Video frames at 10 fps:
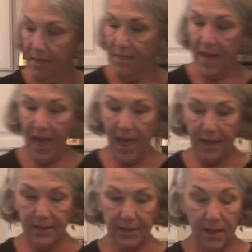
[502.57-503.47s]

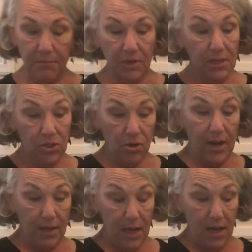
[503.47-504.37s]
That, I'm gonna try
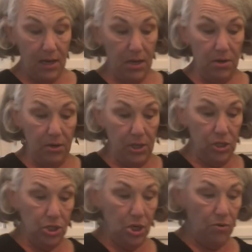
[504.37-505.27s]
to cut it here and
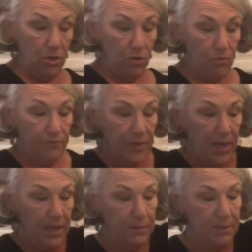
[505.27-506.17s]
show you.
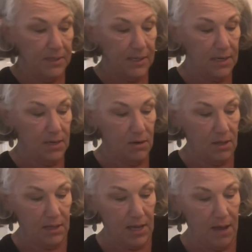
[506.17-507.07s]
It's been sitting here on
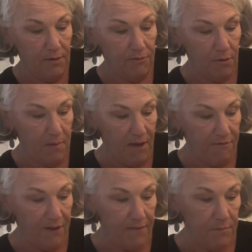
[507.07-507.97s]
the counter for about
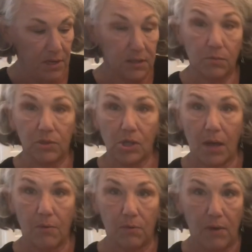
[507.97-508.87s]
5 minutes, which
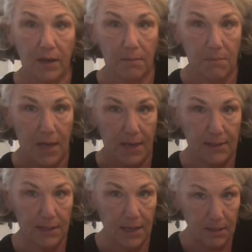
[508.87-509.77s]
I would
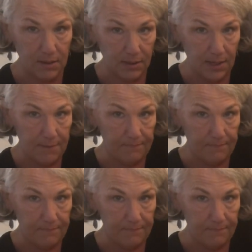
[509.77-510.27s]
recommend. Can you see?